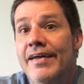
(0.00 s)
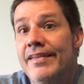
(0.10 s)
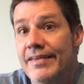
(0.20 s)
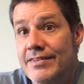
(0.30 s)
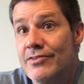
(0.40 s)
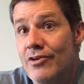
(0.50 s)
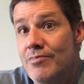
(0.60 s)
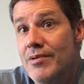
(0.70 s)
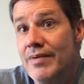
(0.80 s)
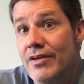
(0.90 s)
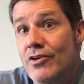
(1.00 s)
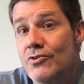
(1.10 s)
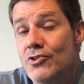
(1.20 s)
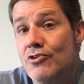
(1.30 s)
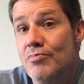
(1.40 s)
this is going to be my
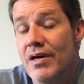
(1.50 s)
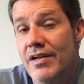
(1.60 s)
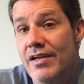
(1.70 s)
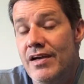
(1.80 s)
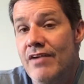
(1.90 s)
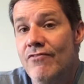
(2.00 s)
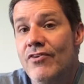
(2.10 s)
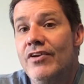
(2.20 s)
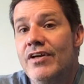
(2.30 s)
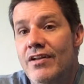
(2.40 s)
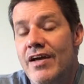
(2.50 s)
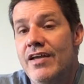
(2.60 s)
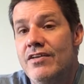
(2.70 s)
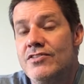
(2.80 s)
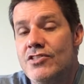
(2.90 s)
go-to buddy. I really
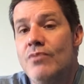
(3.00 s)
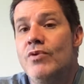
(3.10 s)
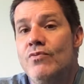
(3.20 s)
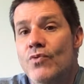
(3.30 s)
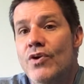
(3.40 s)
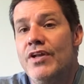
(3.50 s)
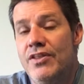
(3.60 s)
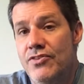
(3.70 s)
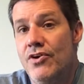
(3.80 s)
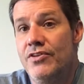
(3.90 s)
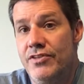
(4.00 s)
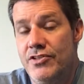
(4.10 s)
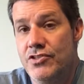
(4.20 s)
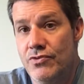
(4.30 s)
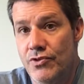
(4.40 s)
like, someone really thought
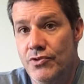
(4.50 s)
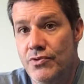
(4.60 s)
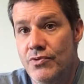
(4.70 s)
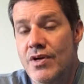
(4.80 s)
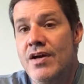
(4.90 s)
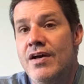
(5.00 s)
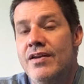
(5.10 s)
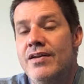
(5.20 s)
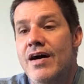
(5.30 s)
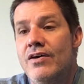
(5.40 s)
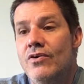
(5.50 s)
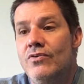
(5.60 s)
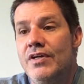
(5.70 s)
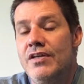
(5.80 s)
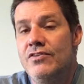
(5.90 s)
this through. Not
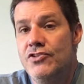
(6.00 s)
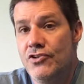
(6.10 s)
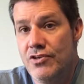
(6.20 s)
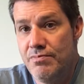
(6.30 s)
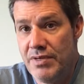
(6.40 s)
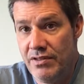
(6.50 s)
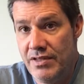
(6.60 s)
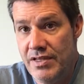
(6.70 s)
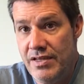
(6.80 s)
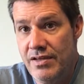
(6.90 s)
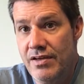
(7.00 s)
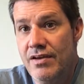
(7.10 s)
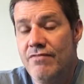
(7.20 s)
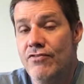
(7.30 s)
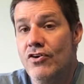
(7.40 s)
only durability
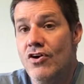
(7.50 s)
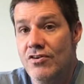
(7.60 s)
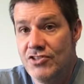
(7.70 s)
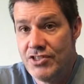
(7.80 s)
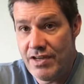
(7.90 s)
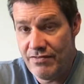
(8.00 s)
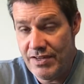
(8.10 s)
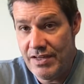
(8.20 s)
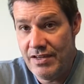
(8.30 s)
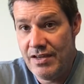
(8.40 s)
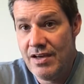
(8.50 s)
for longevity,